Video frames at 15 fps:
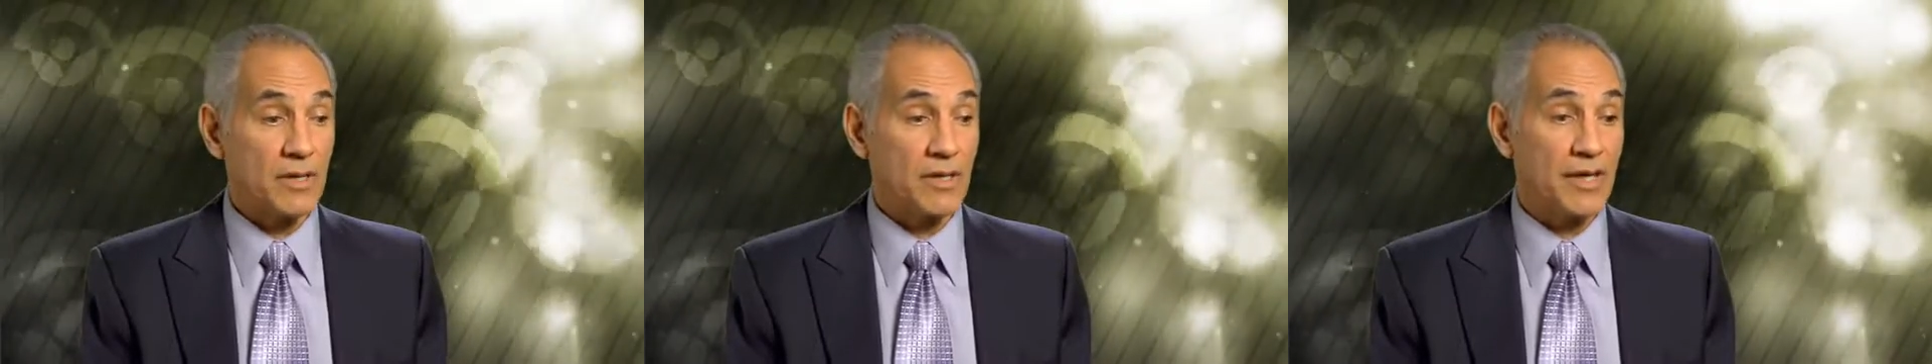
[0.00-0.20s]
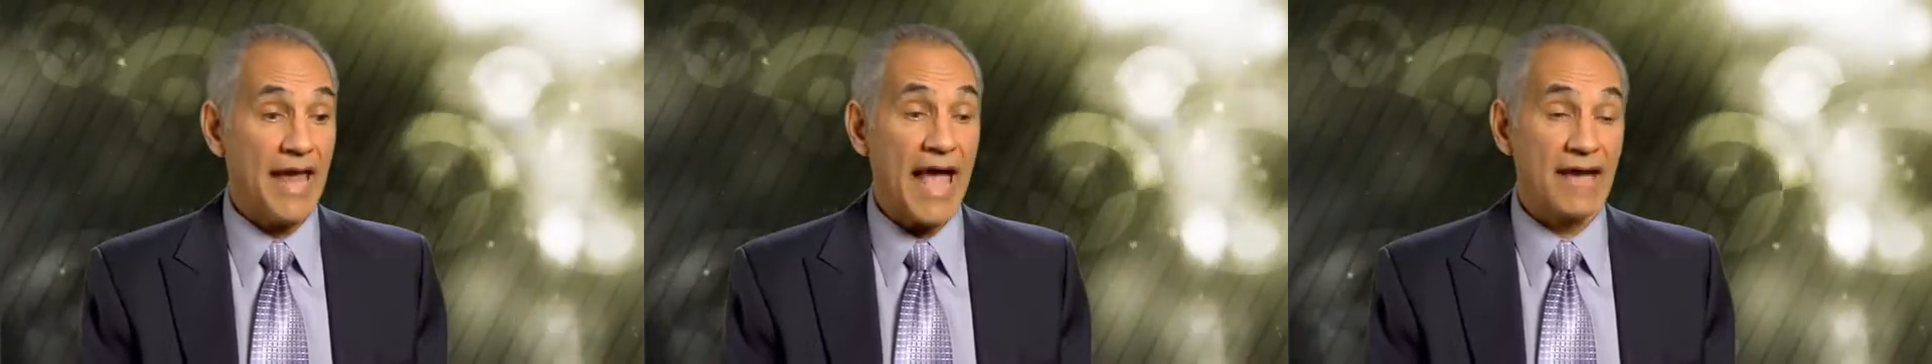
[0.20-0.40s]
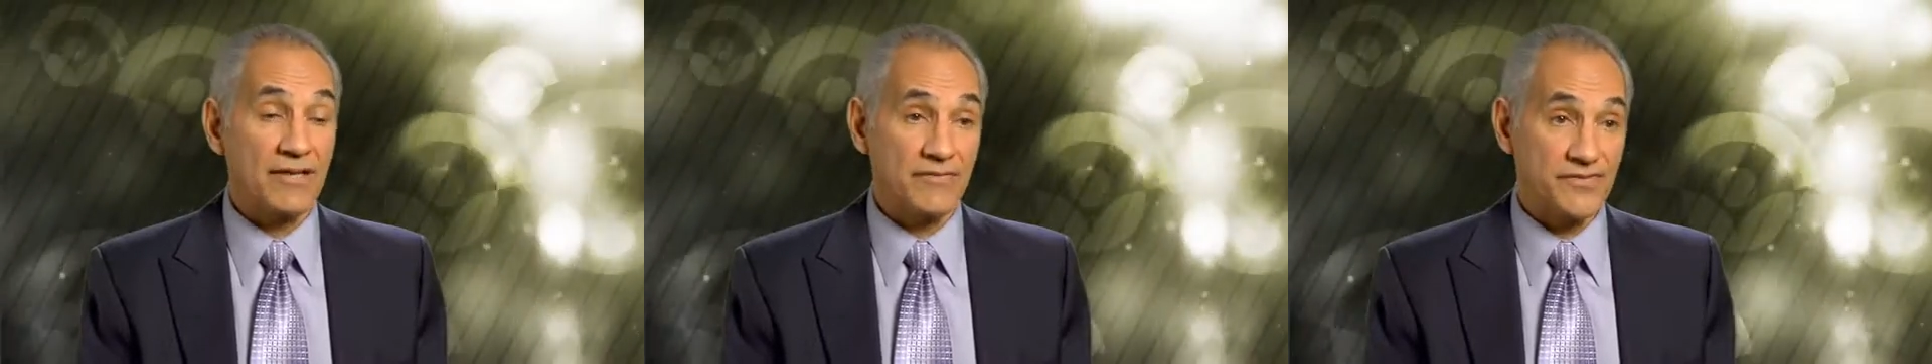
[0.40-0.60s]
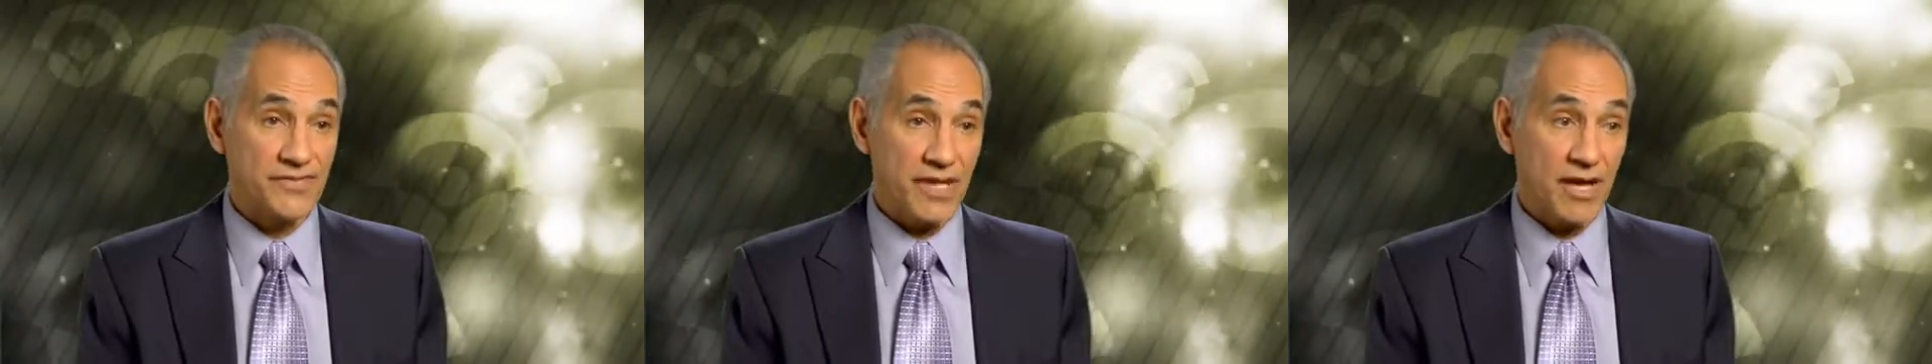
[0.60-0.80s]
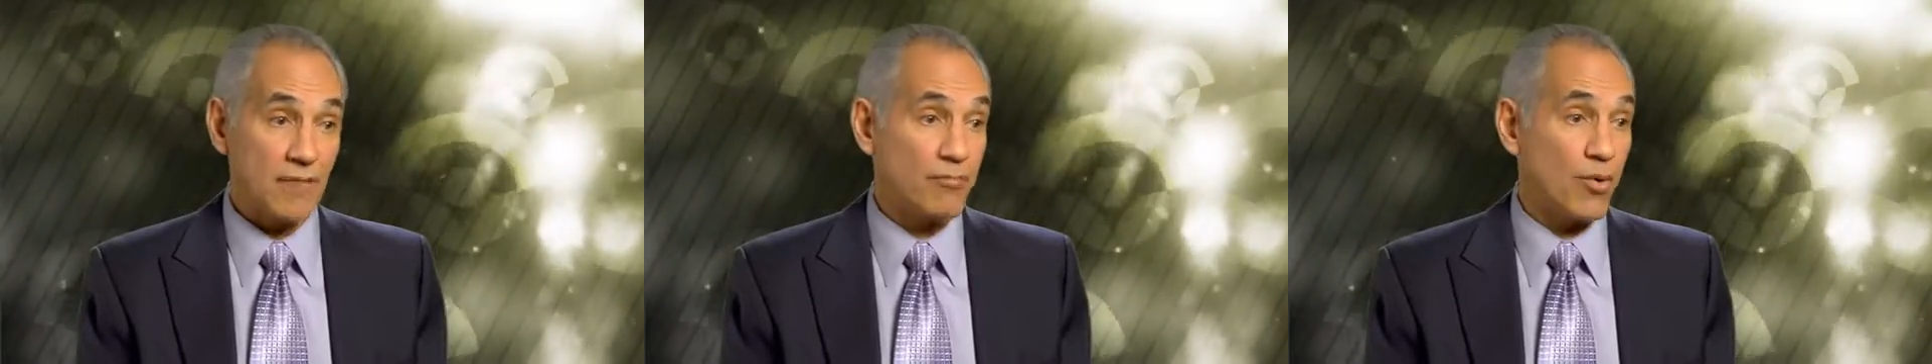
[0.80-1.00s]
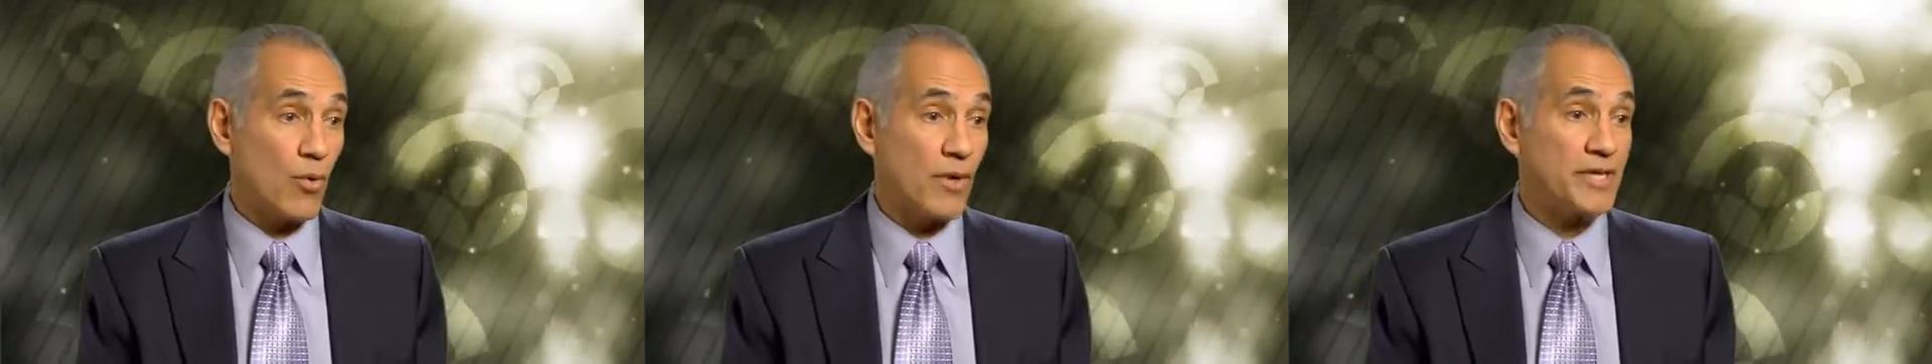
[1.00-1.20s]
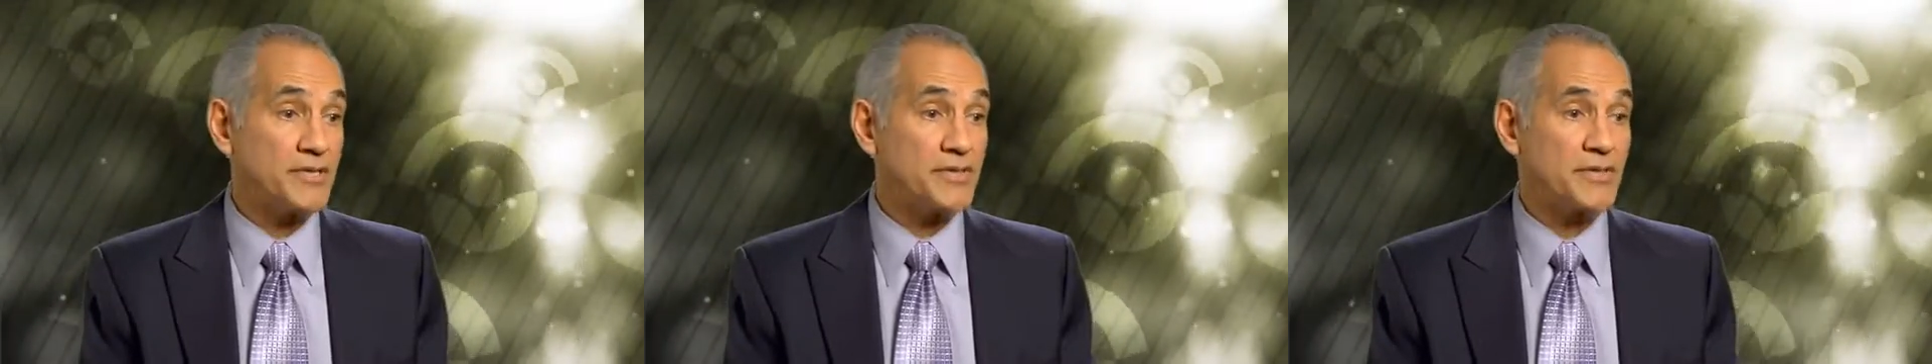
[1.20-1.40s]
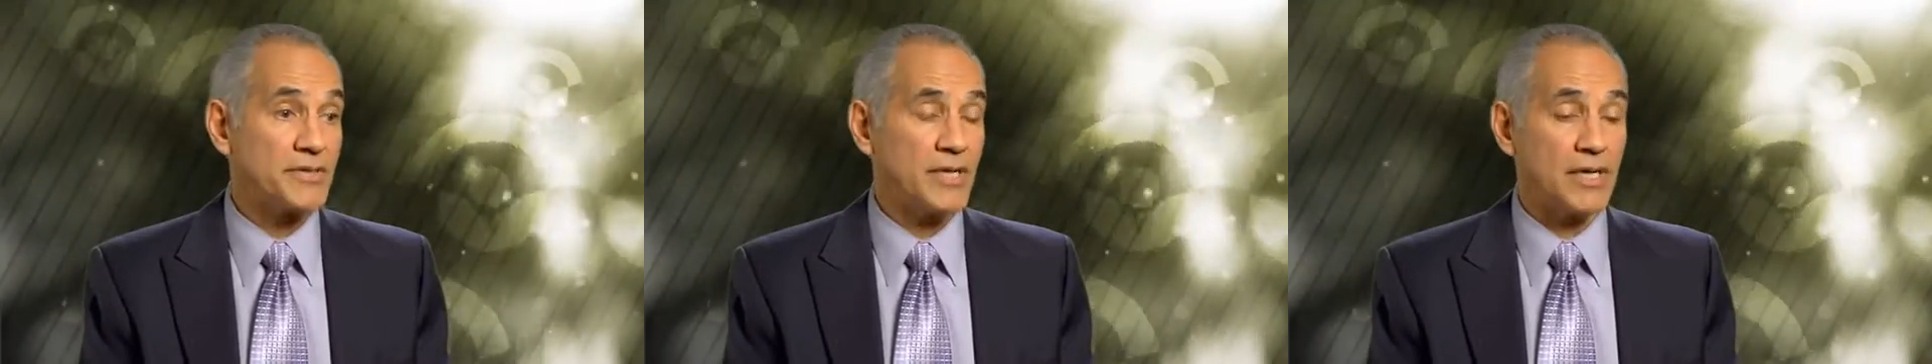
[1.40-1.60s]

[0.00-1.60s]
an active standpoint,